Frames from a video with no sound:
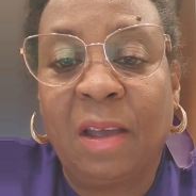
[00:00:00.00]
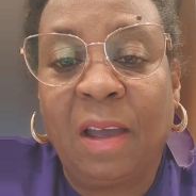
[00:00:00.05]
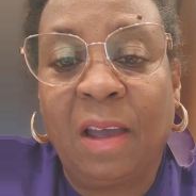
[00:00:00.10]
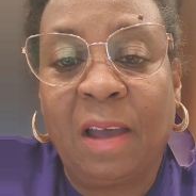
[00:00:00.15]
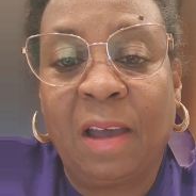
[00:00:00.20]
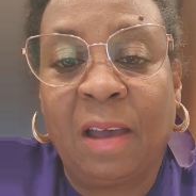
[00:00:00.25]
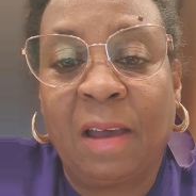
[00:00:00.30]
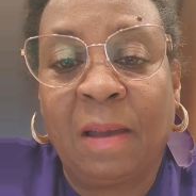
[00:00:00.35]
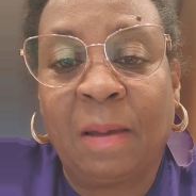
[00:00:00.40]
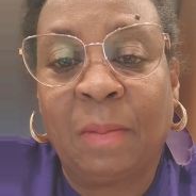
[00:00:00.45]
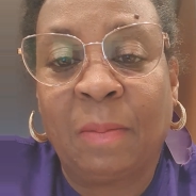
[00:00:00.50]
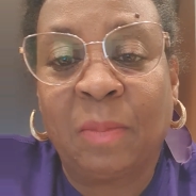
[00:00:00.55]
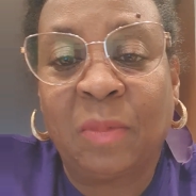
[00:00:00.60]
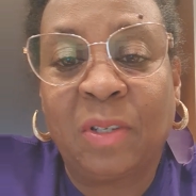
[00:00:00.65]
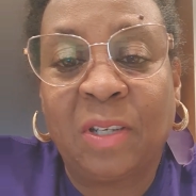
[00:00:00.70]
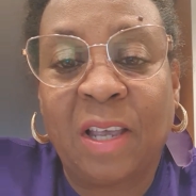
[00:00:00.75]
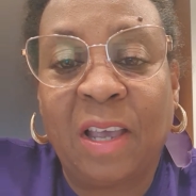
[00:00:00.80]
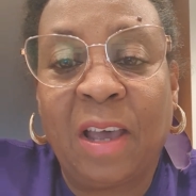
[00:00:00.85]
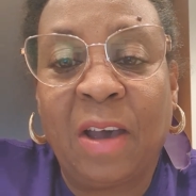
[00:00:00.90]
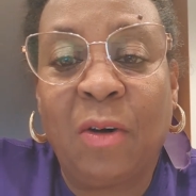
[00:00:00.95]

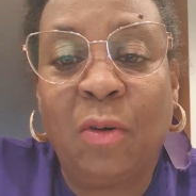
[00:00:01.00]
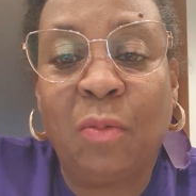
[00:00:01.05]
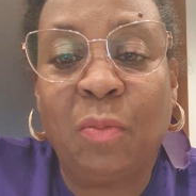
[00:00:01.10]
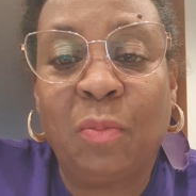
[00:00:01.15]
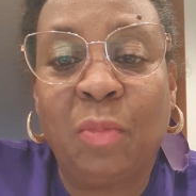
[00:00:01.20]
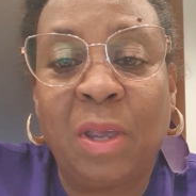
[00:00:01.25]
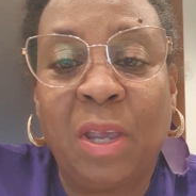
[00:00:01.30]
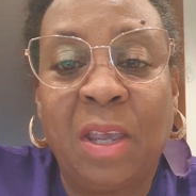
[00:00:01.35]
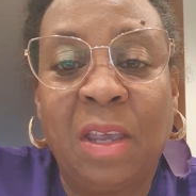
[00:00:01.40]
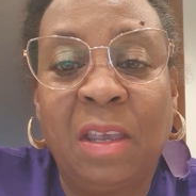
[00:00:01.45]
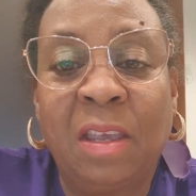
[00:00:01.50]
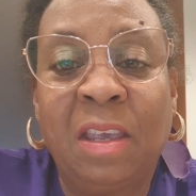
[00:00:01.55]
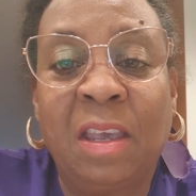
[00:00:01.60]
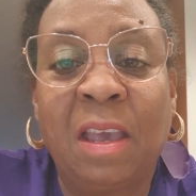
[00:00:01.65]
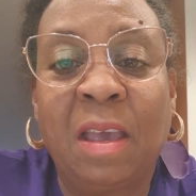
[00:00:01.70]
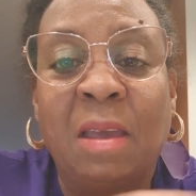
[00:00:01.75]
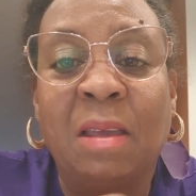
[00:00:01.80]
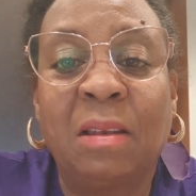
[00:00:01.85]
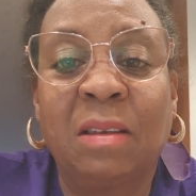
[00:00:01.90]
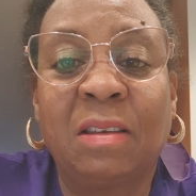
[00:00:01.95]
to help me
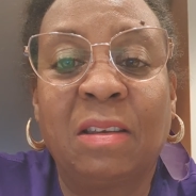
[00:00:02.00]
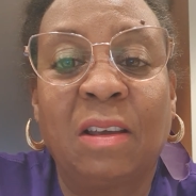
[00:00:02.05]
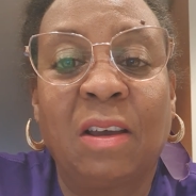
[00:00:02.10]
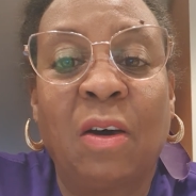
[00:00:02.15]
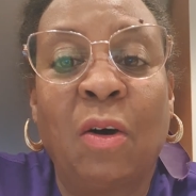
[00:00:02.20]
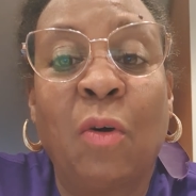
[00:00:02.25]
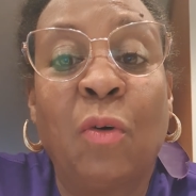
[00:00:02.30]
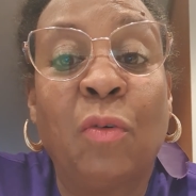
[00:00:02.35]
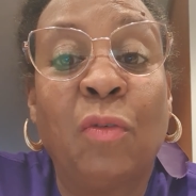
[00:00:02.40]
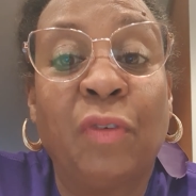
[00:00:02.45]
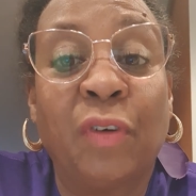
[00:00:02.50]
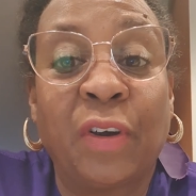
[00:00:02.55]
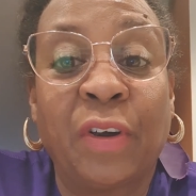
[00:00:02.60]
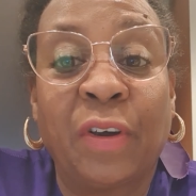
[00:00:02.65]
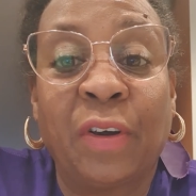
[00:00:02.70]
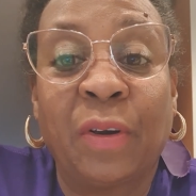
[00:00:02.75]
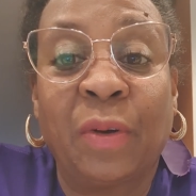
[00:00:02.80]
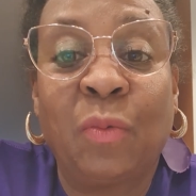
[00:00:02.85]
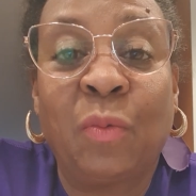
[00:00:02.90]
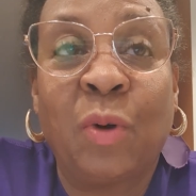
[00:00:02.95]
get
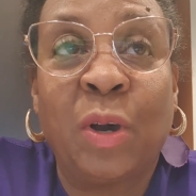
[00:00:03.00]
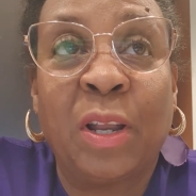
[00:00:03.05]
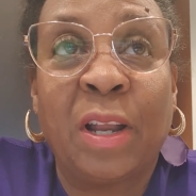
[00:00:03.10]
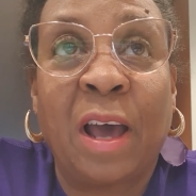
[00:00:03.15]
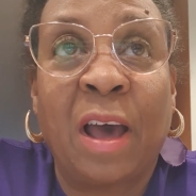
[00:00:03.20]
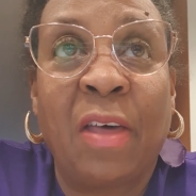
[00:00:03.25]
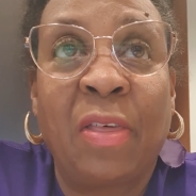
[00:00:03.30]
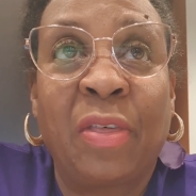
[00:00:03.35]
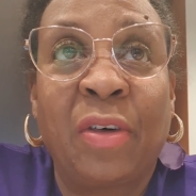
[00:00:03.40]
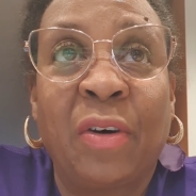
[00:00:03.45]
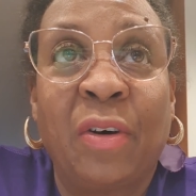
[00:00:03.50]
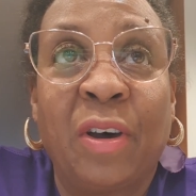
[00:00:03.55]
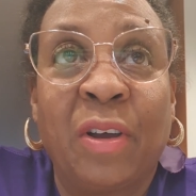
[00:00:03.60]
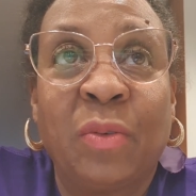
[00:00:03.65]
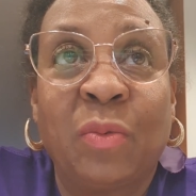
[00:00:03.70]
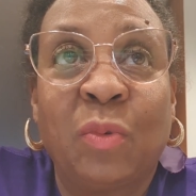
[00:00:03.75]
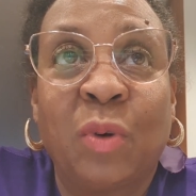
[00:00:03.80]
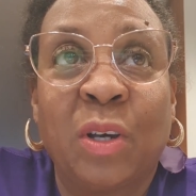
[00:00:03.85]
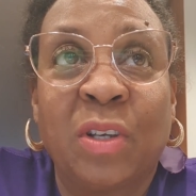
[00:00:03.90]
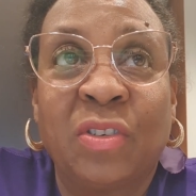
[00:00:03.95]
over what I
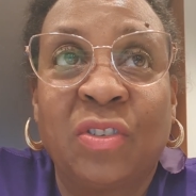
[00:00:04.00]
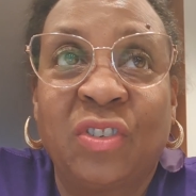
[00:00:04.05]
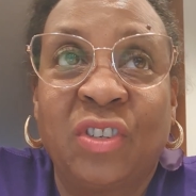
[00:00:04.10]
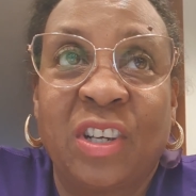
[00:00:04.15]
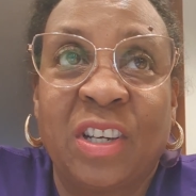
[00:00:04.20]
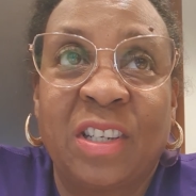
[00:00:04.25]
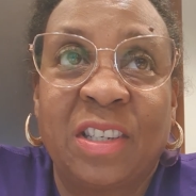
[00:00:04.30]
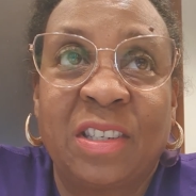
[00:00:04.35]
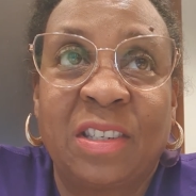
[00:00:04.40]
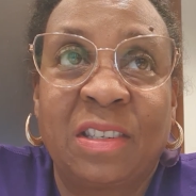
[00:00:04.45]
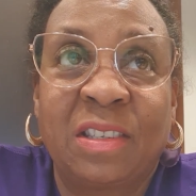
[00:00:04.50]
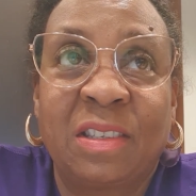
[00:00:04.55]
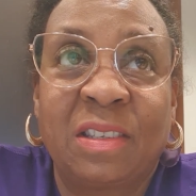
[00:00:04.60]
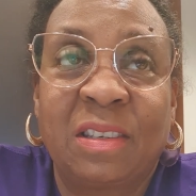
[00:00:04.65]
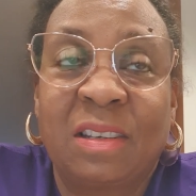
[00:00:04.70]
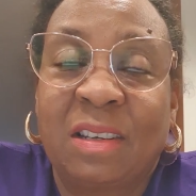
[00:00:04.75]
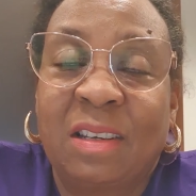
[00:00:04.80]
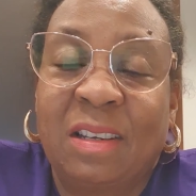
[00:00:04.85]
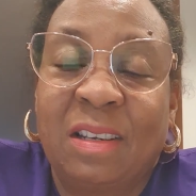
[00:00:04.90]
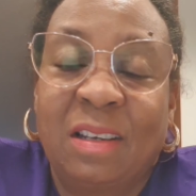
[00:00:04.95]
thought was just,
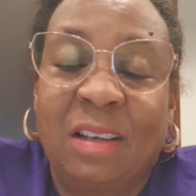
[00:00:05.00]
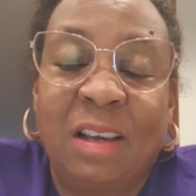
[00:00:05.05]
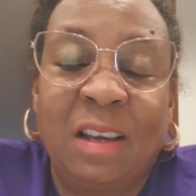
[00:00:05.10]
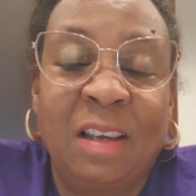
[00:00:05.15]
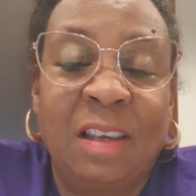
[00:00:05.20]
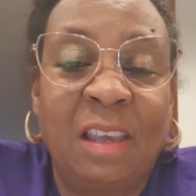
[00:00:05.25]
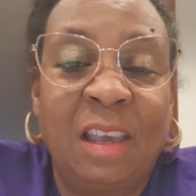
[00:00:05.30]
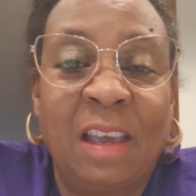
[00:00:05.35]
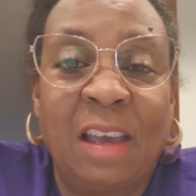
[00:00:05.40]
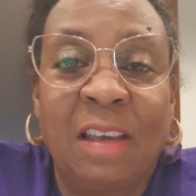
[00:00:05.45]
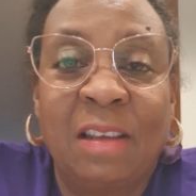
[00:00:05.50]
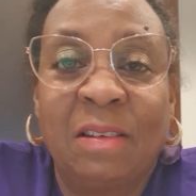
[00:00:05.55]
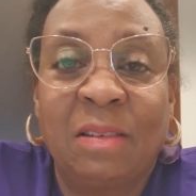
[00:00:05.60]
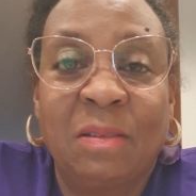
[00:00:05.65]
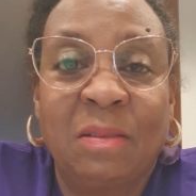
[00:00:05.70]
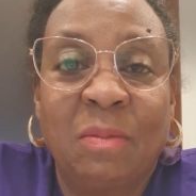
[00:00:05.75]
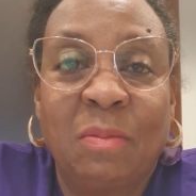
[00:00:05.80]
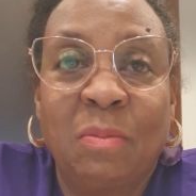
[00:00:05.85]
again,